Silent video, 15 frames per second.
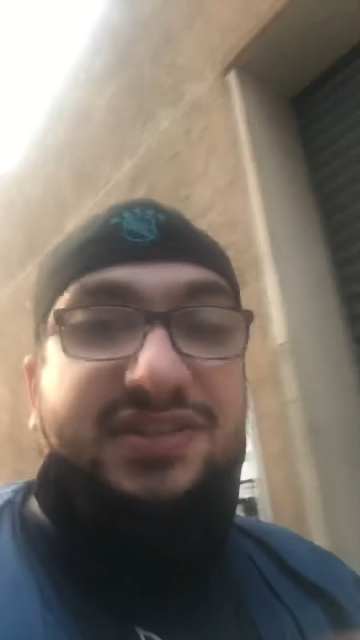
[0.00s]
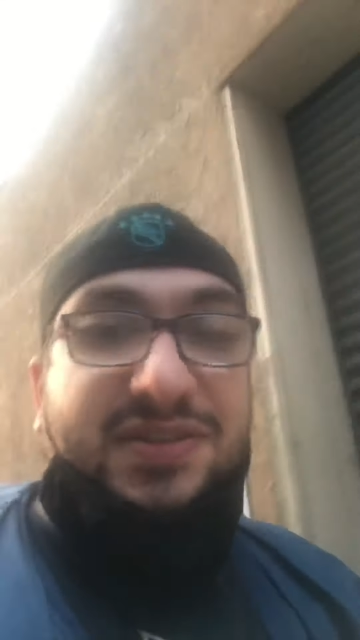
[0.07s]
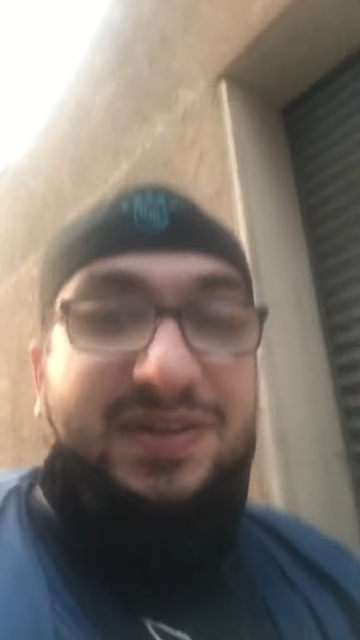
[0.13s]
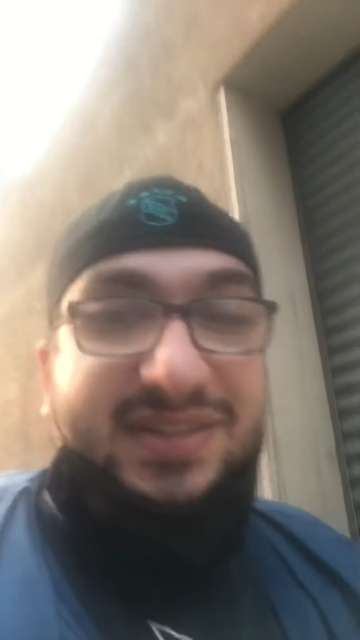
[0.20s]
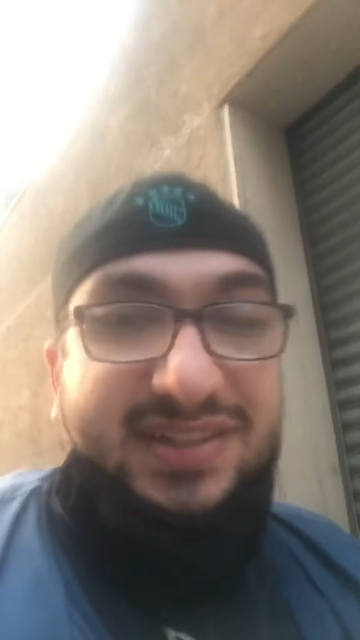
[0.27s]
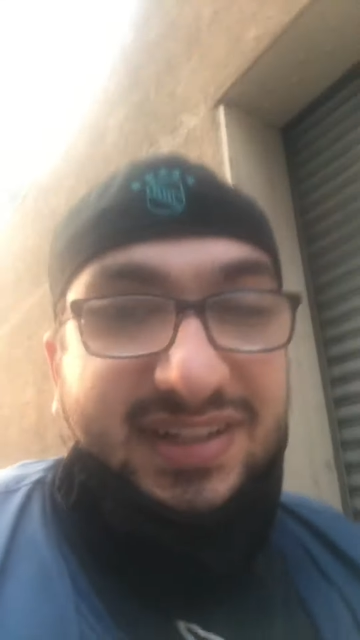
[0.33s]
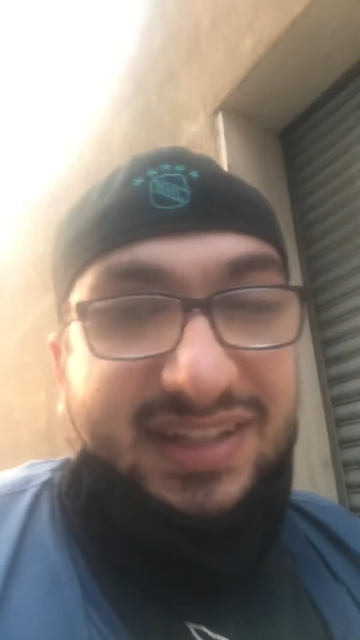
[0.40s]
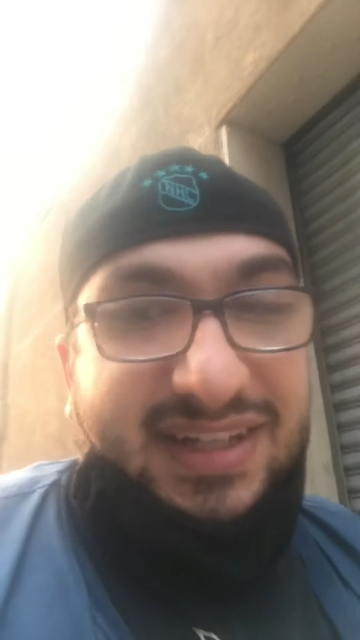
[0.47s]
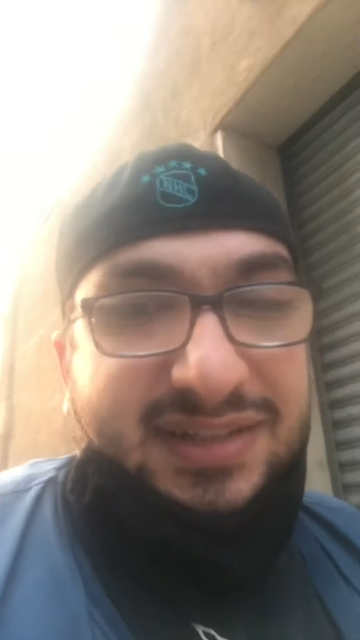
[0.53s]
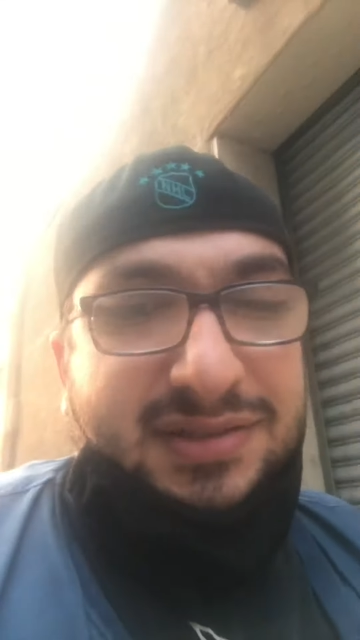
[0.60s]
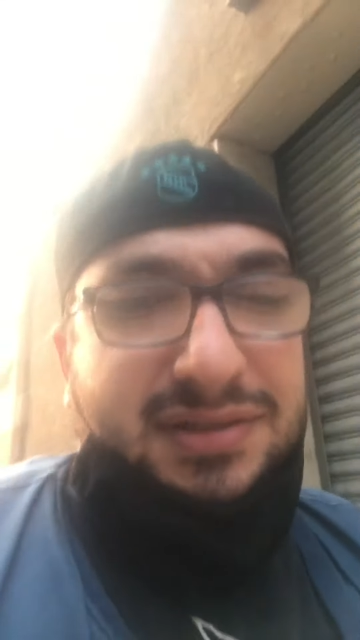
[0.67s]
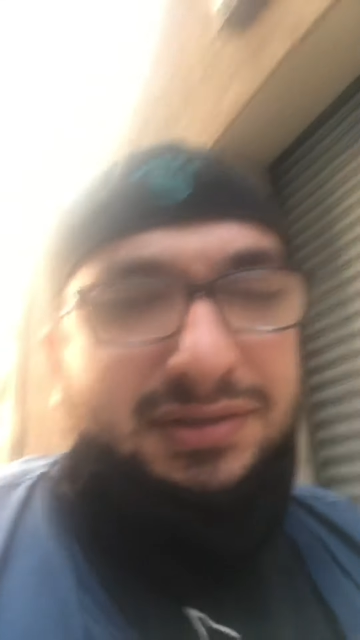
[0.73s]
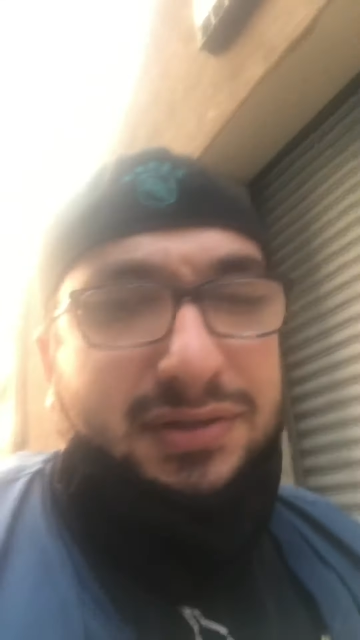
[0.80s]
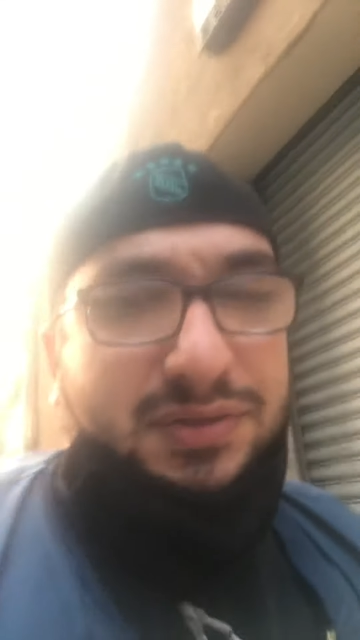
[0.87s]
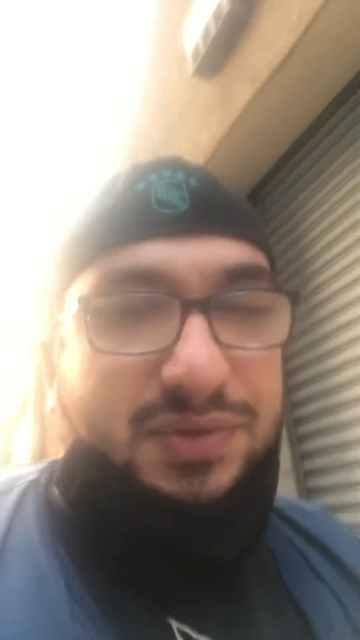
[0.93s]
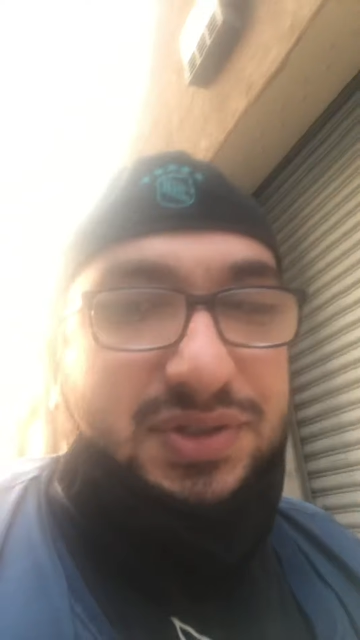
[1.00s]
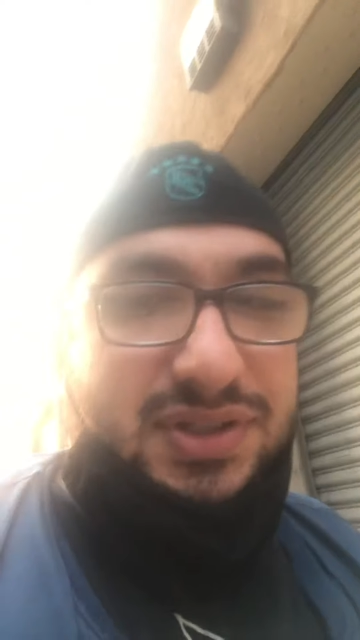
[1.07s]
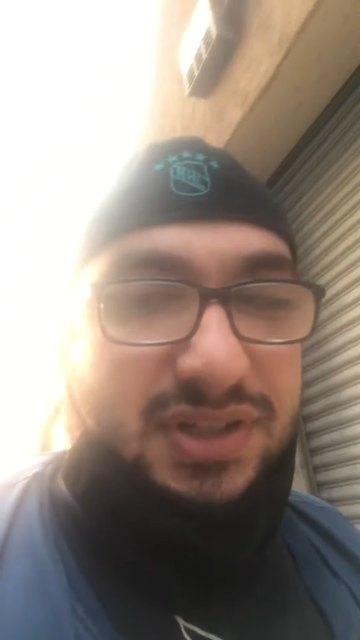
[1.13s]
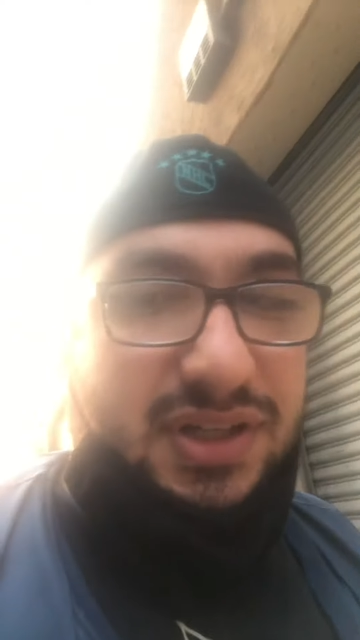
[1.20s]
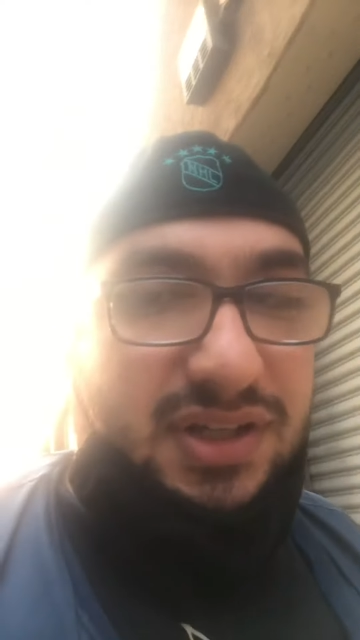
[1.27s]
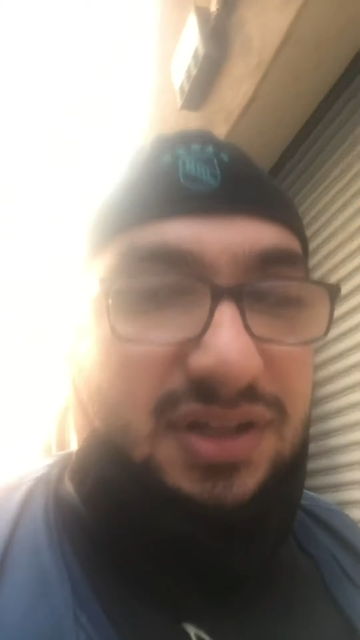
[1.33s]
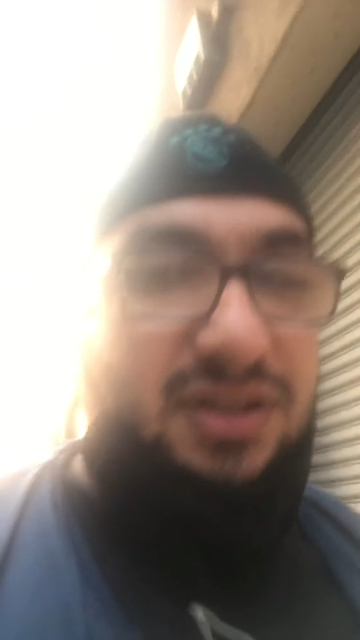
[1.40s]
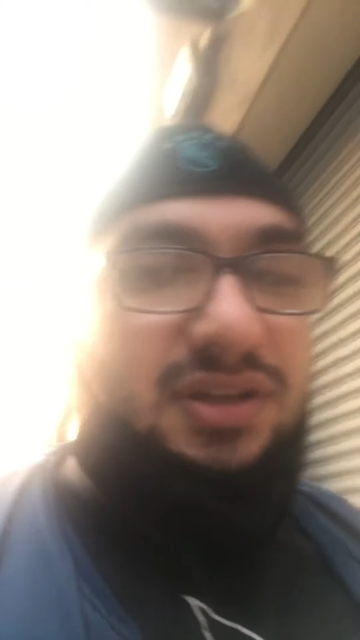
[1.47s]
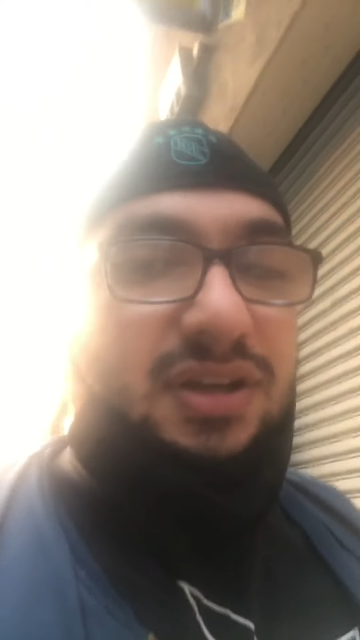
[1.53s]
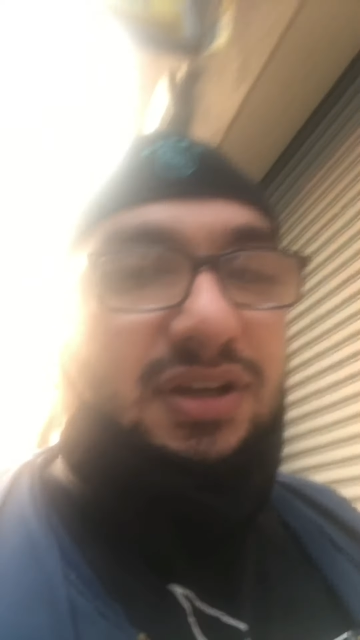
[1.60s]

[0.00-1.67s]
so as a last solution